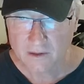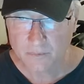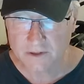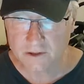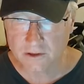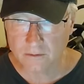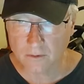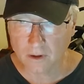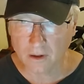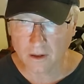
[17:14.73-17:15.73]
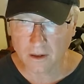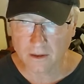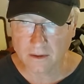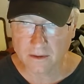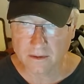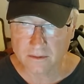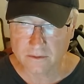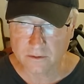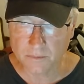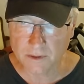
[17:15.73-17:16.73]
But you are
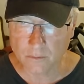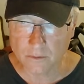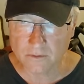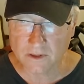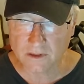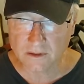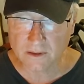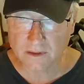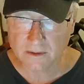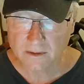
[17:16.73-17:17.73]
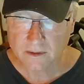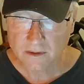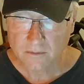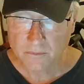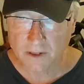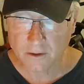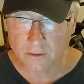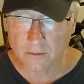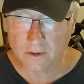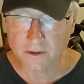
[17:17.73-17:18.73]
to be routinely, but
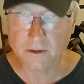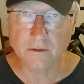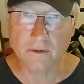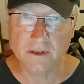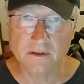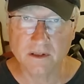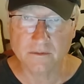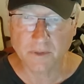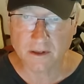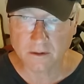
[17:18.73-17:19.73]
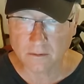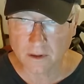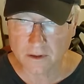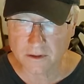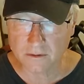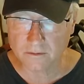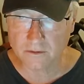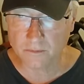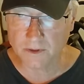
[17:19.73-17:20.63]
who are you, he says, but who are you to